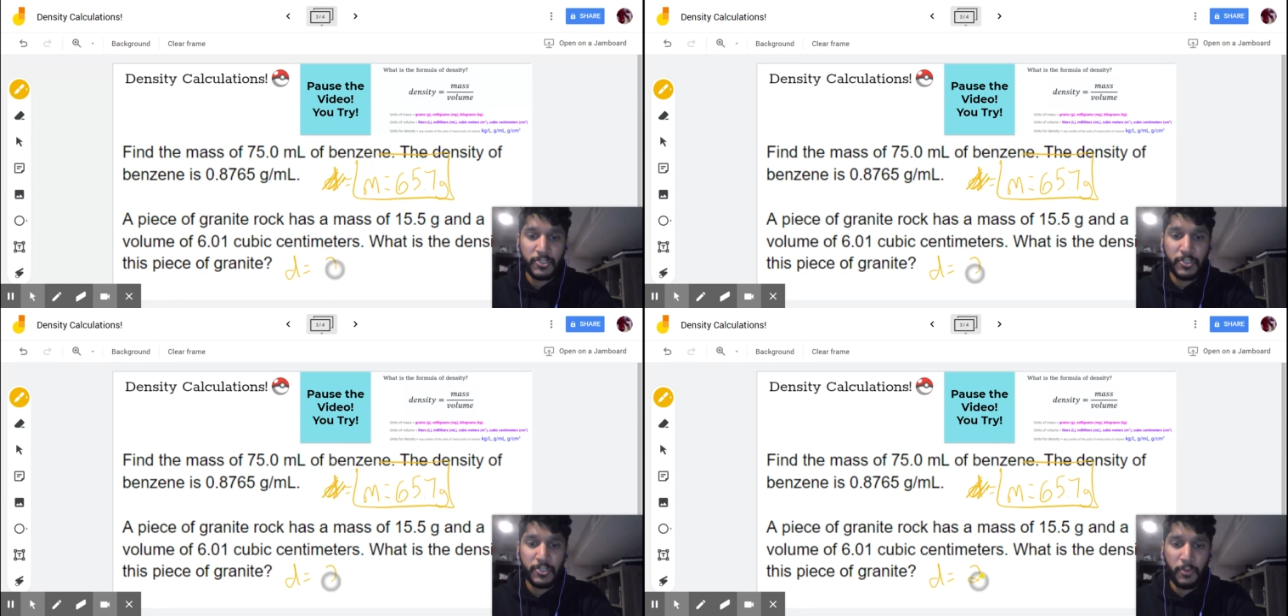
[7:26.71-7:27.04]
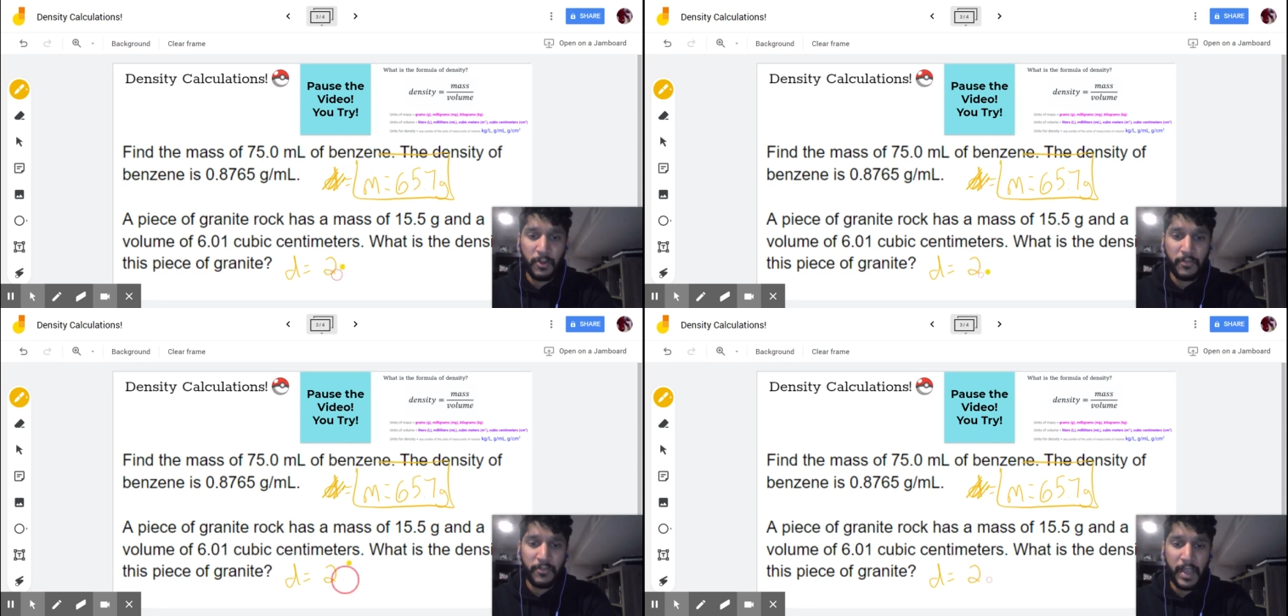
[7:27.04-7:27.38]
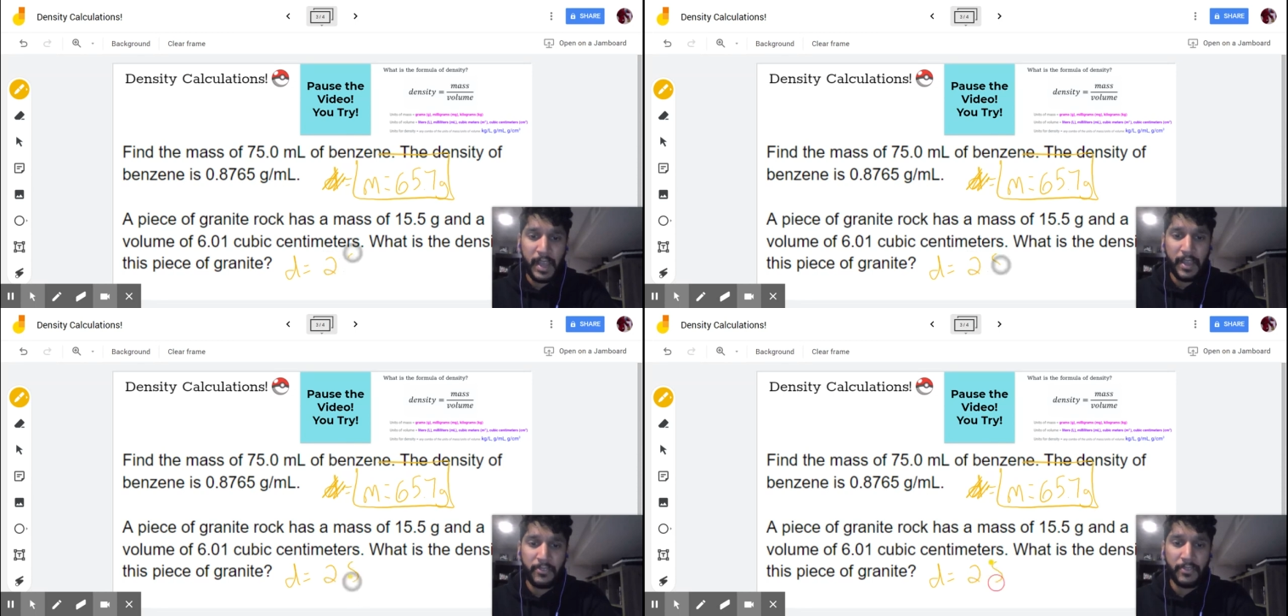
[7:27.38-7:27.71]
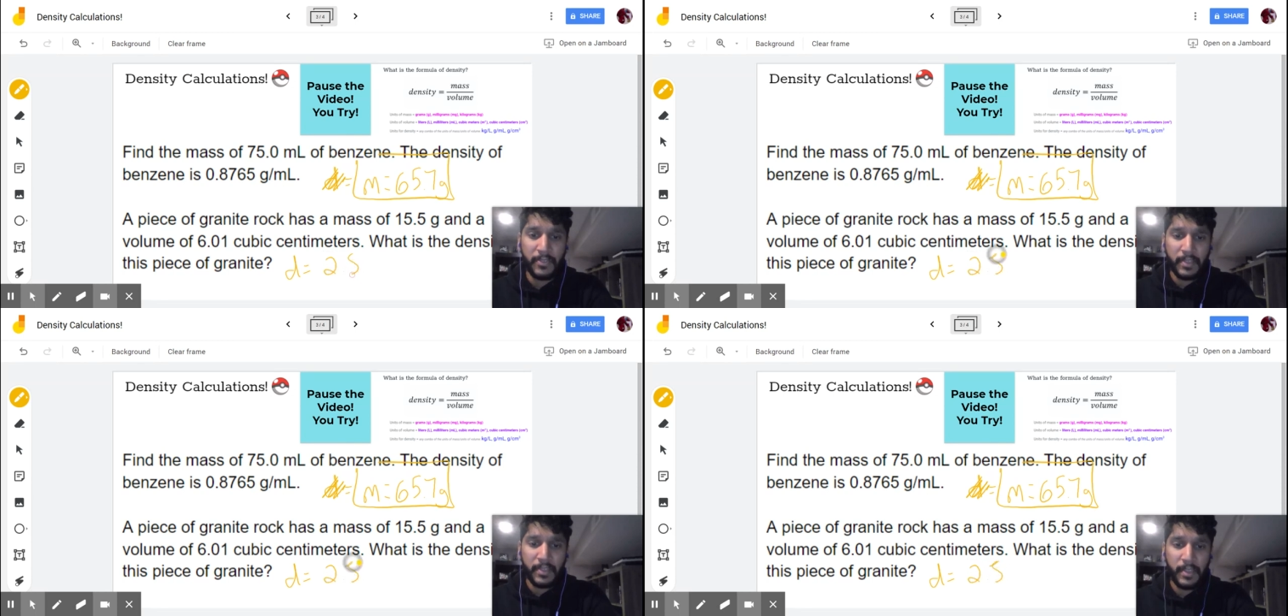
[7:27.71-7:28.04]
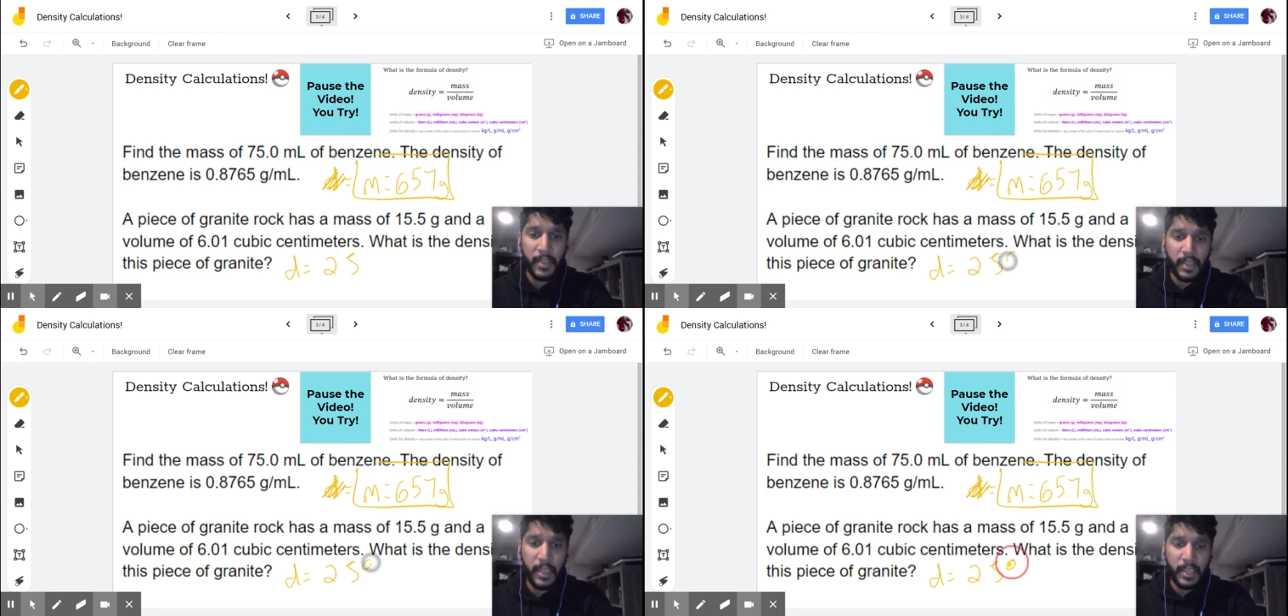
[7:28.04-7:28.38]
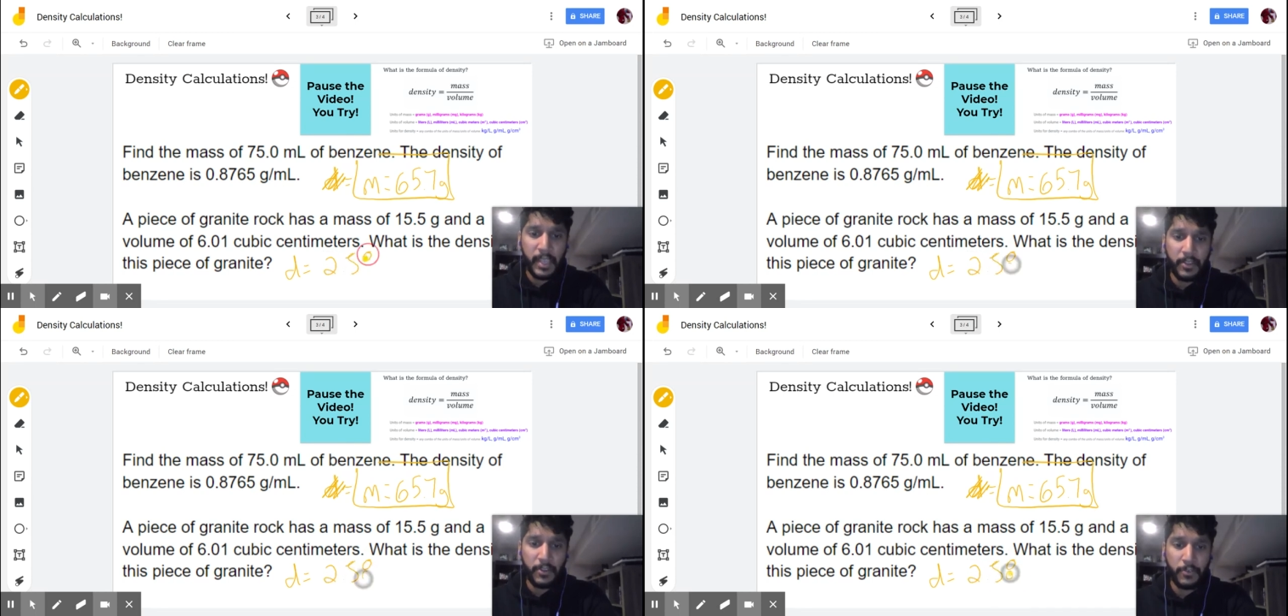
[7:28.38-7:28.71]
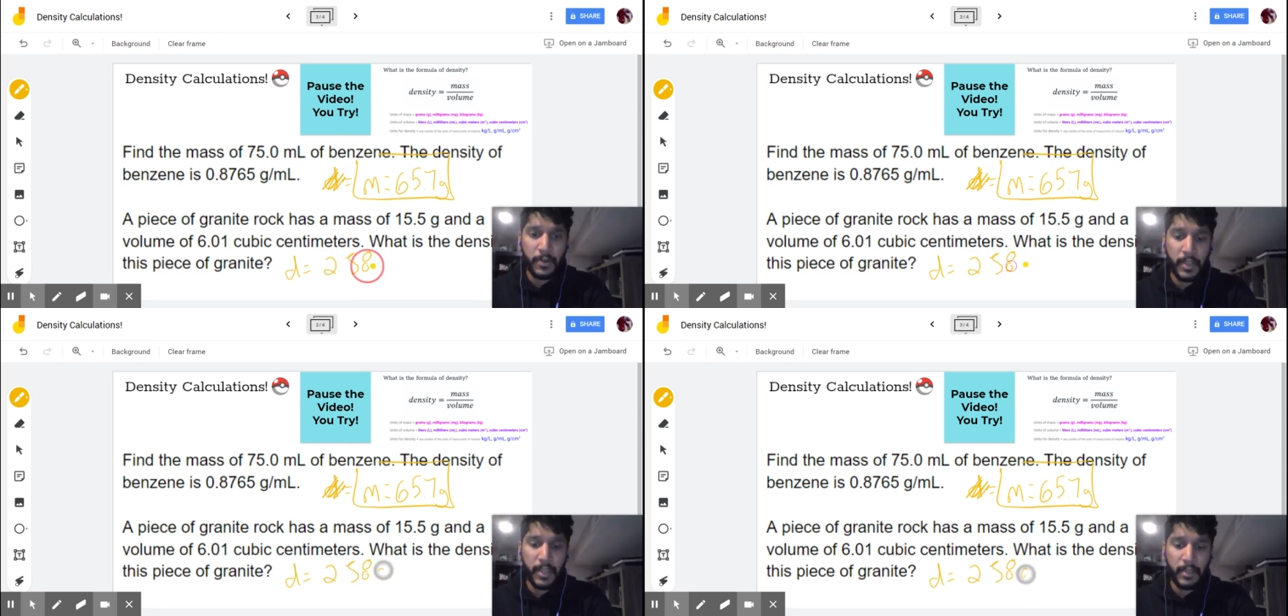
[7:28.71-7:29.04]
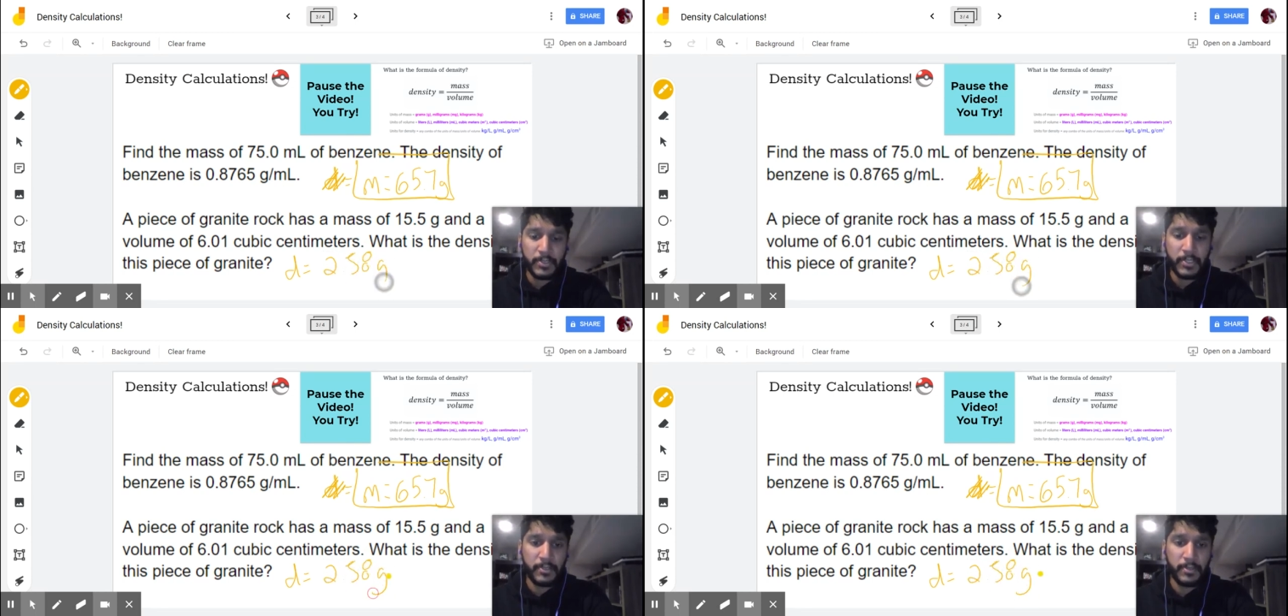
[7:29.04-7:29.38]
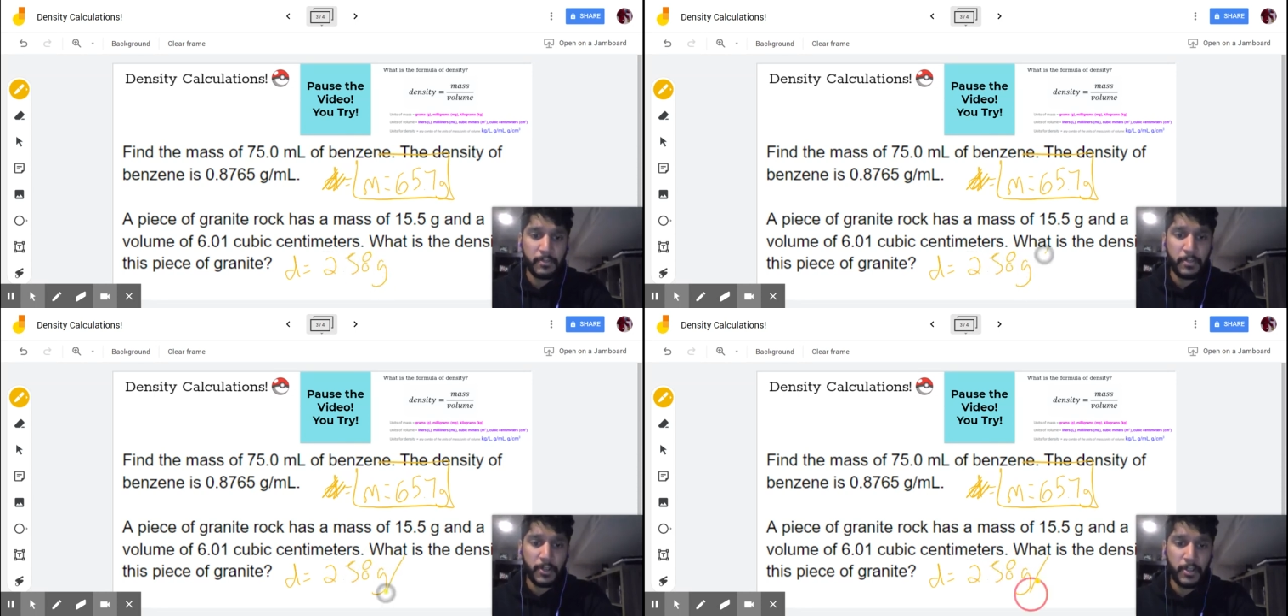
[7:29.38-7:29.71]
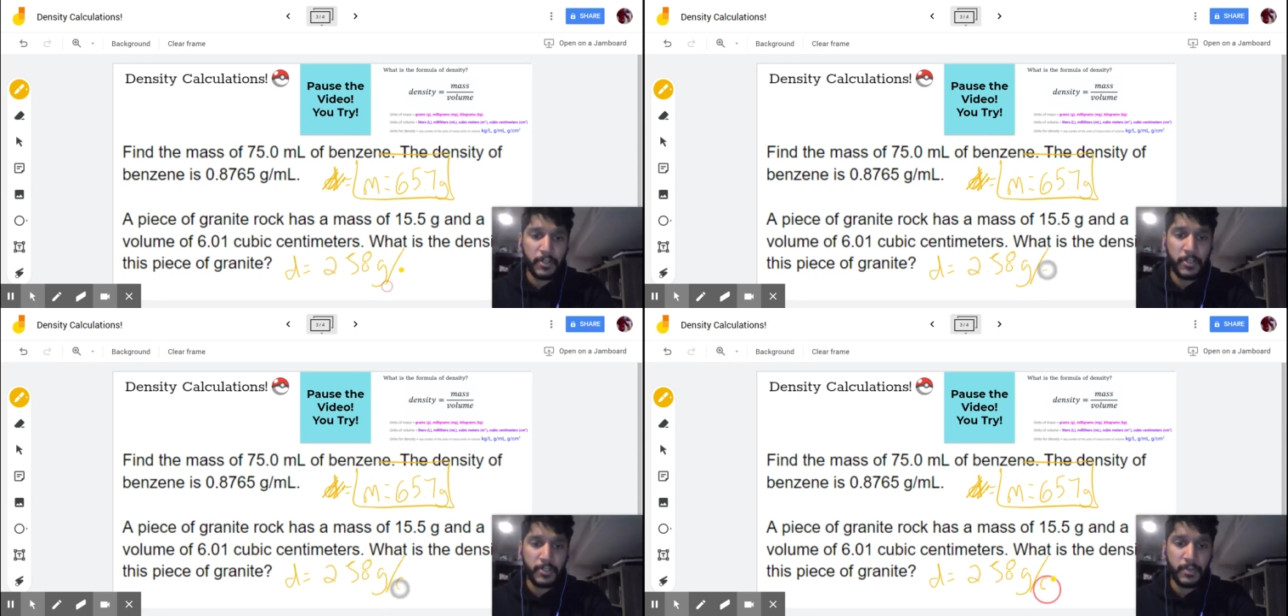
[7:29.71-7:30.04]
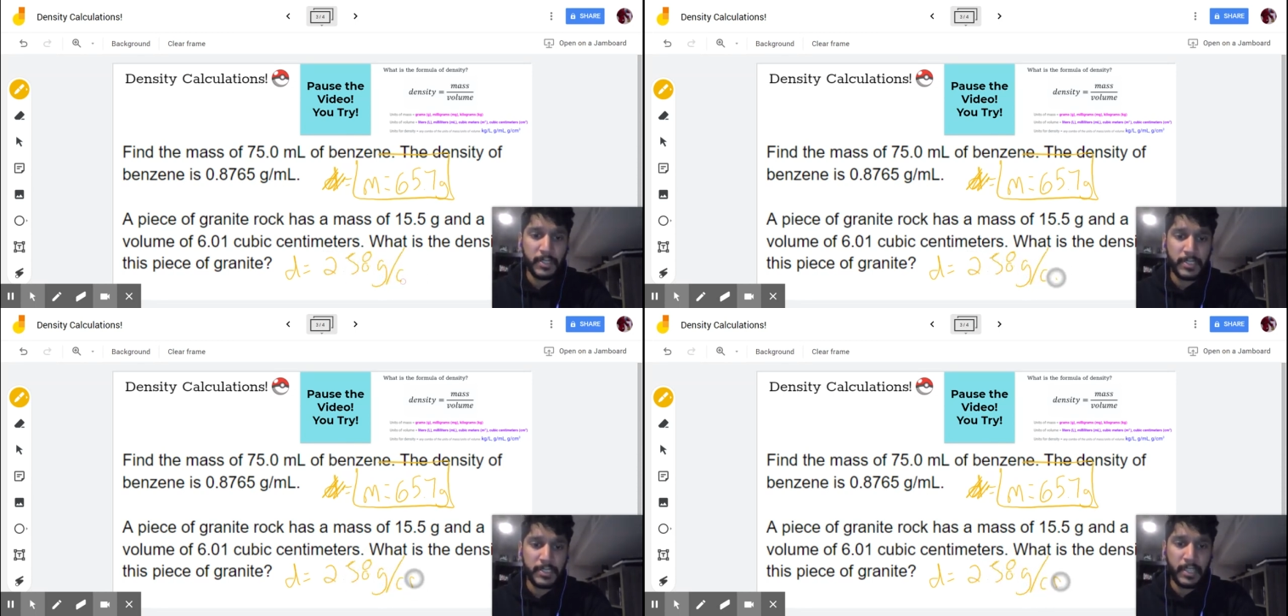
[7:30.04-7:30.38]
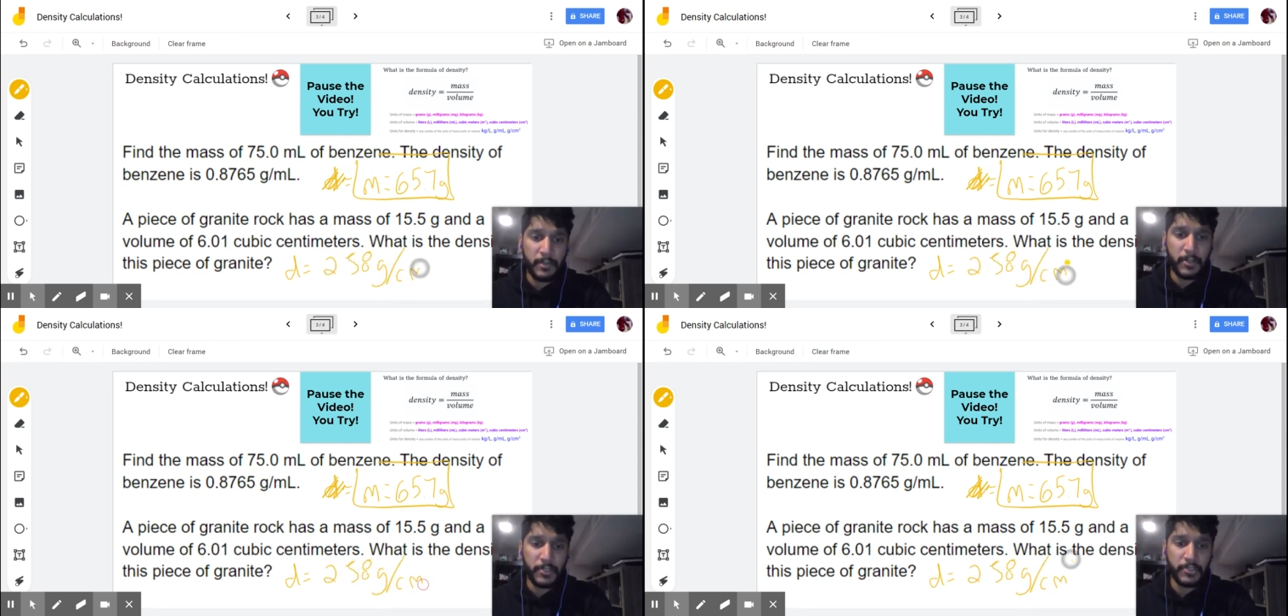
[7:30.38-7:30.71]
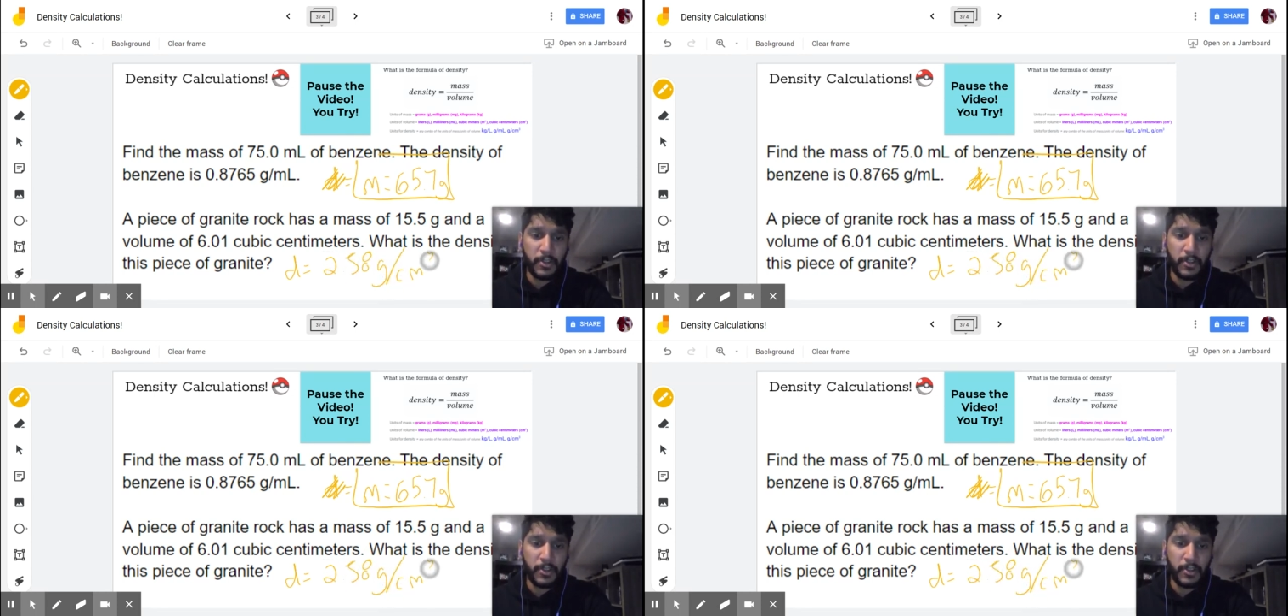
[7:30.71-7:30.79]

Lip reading: 2.58 grams per cubic centimeter.